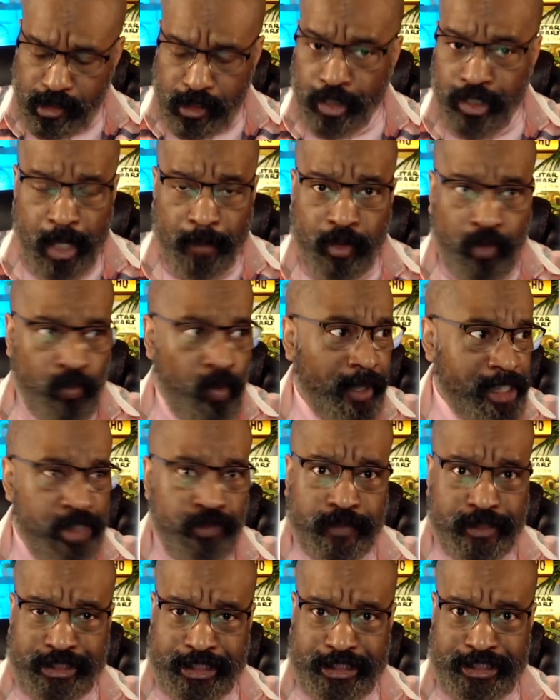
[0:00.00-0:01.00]
number one, he
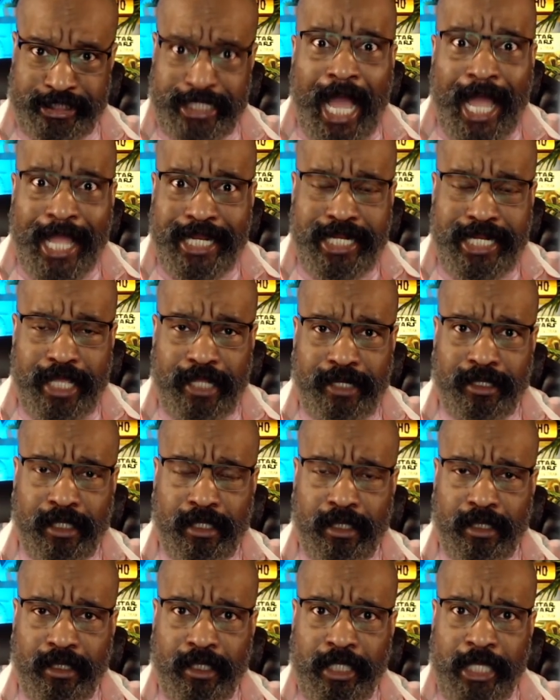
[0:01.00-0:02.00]
was indicted,
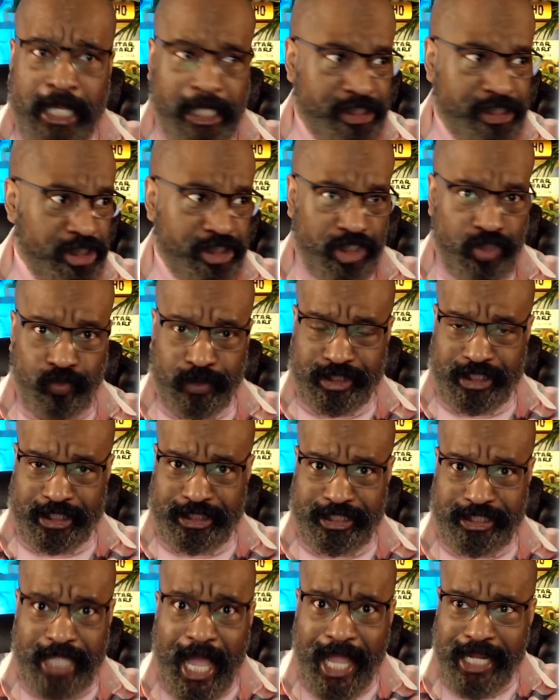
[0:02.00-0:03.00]
and since he was
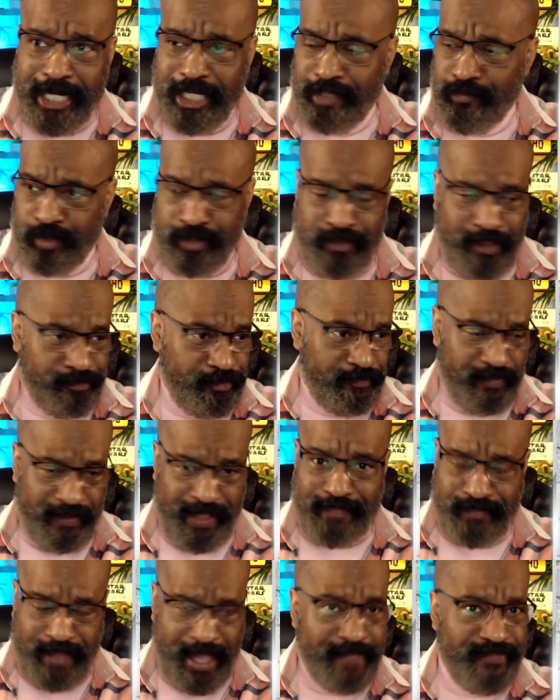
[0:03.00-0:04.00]
indicted,
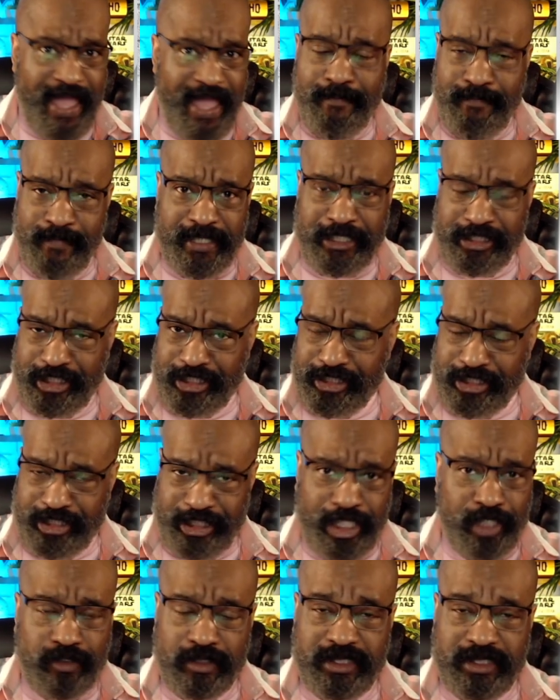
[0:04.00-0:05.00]
that means he's
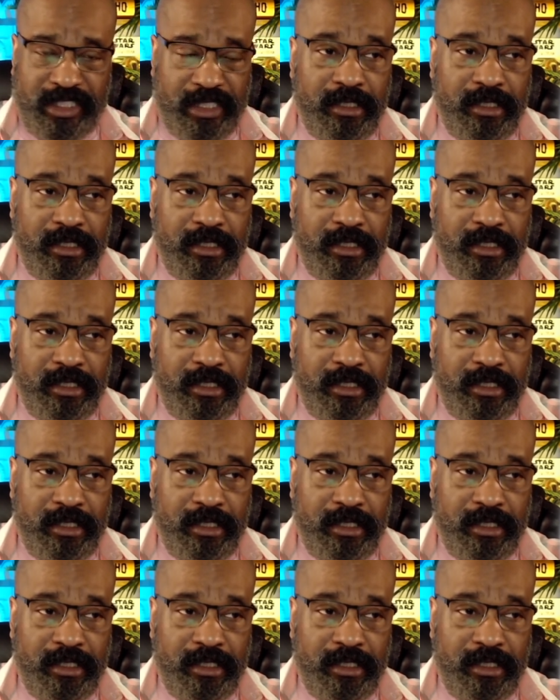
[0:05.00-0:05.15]
guilty.